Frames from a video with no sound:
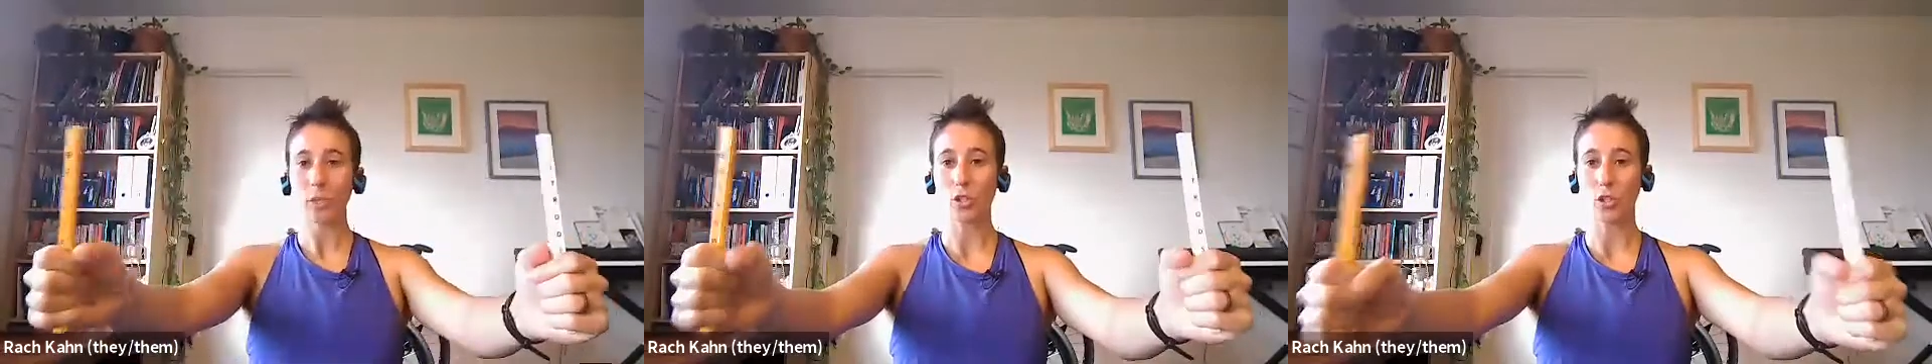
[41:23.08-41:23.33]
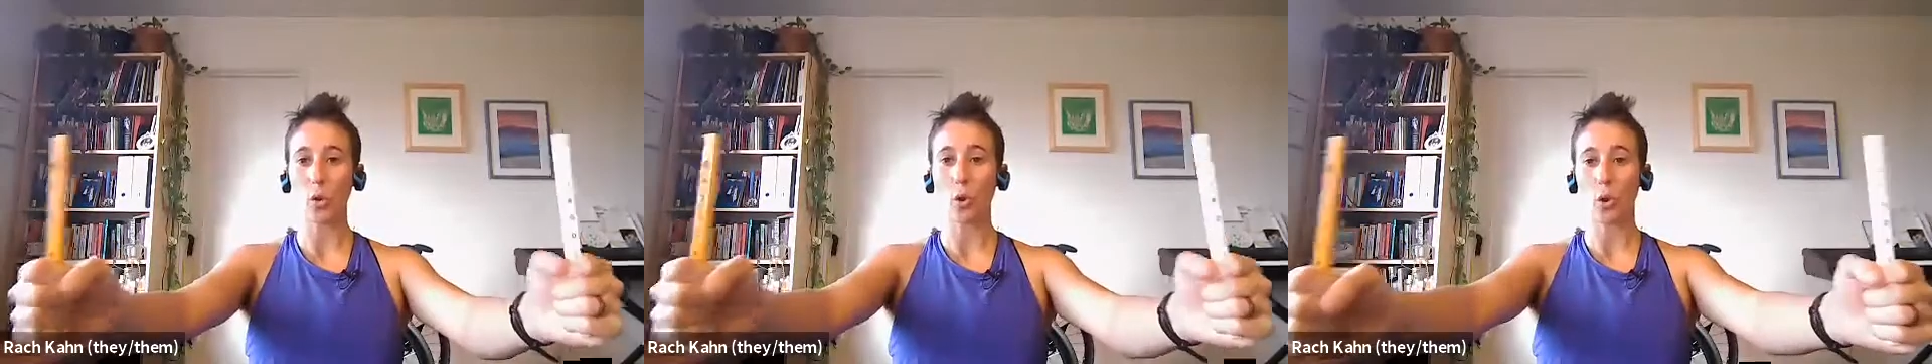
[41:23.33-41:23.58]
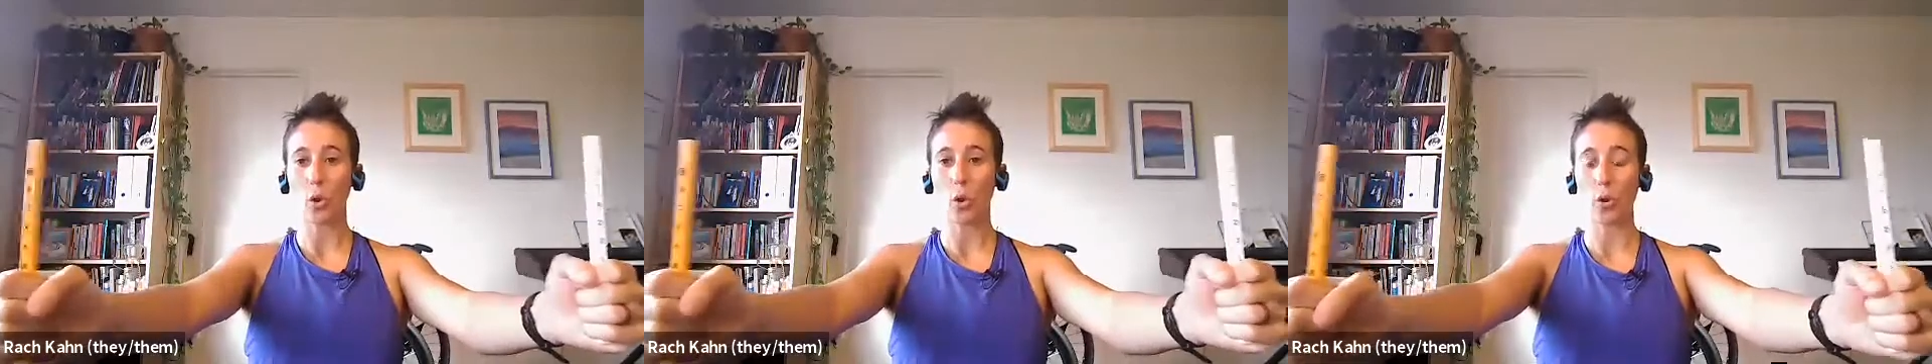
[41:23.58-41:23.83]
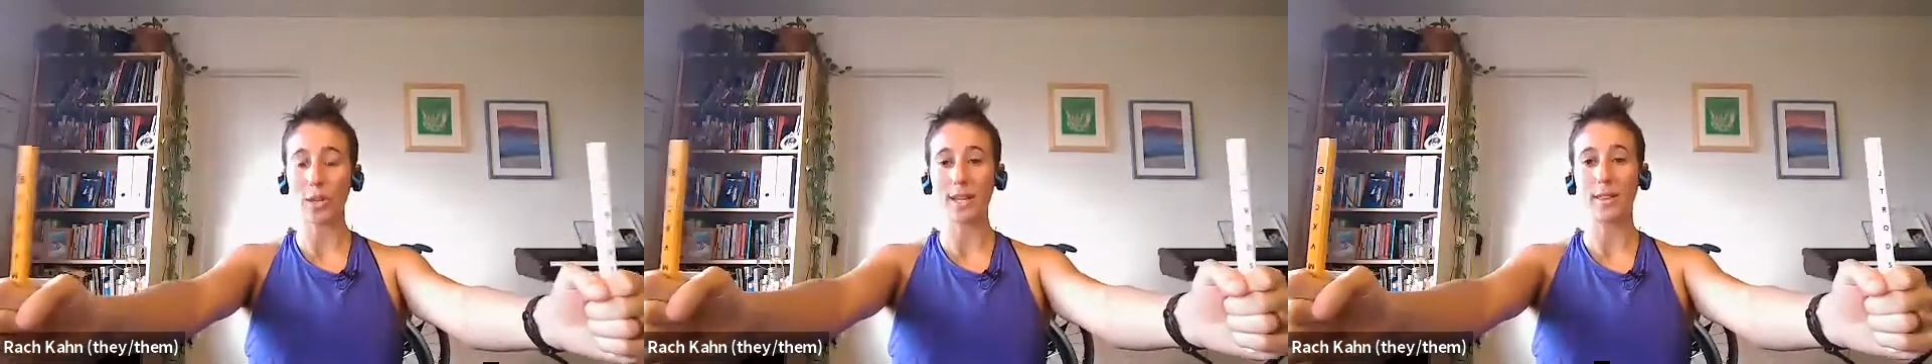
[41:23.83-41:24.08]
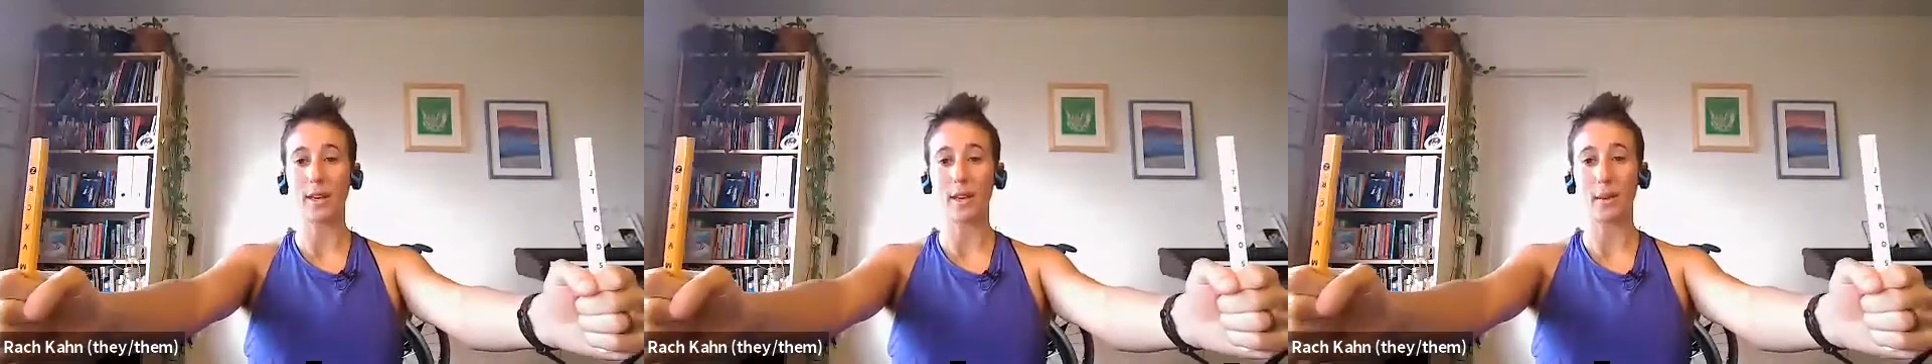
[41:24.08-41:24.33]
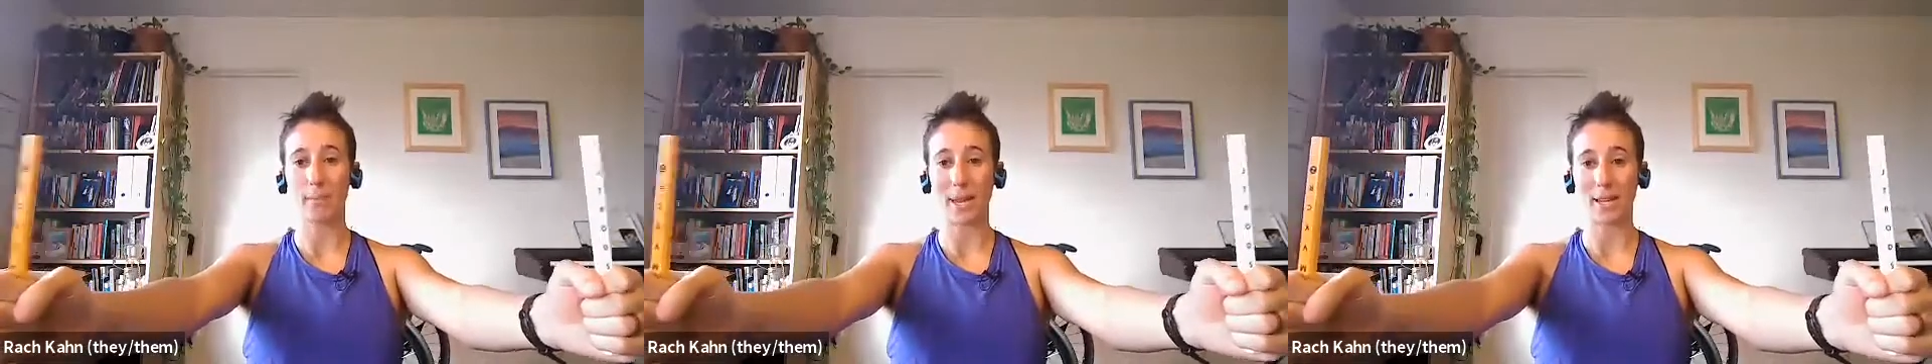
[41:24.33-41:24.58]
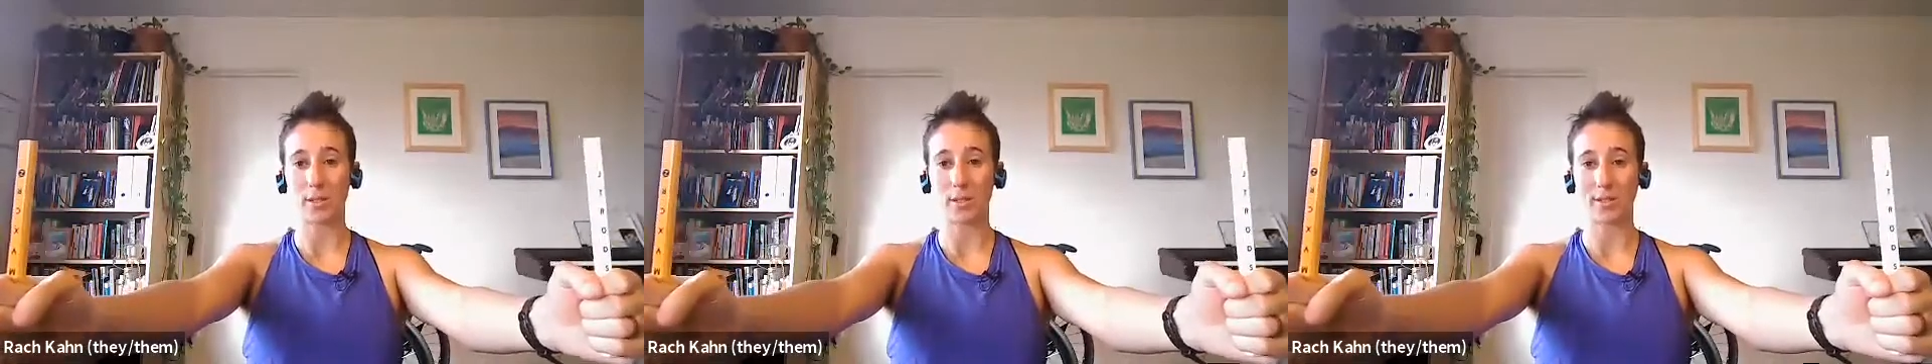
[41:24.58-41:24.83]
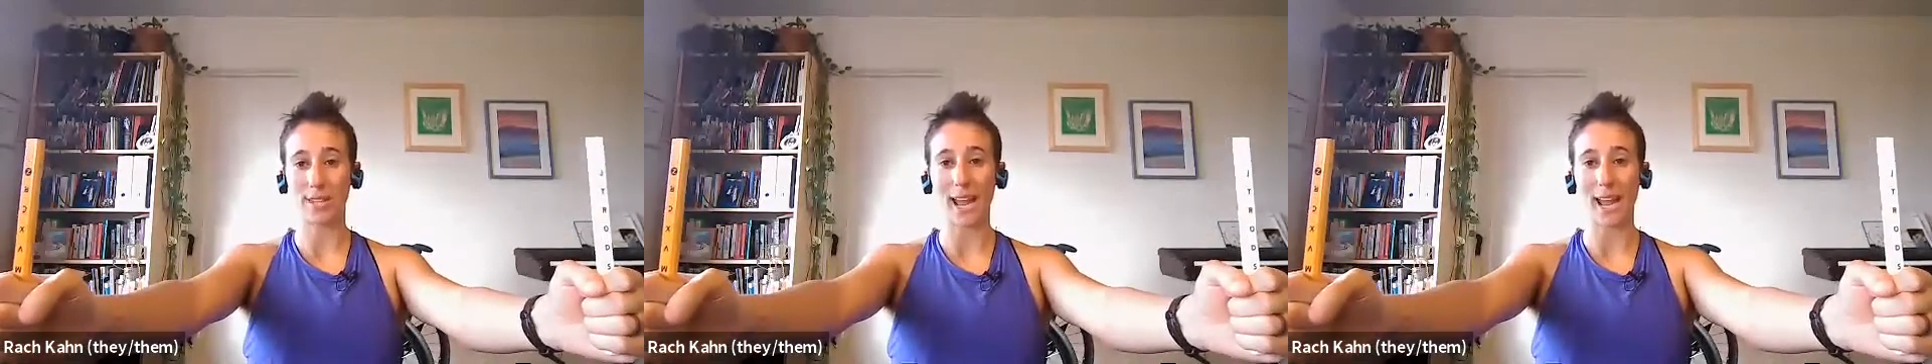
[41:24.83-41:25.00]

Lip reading: So holding the pencils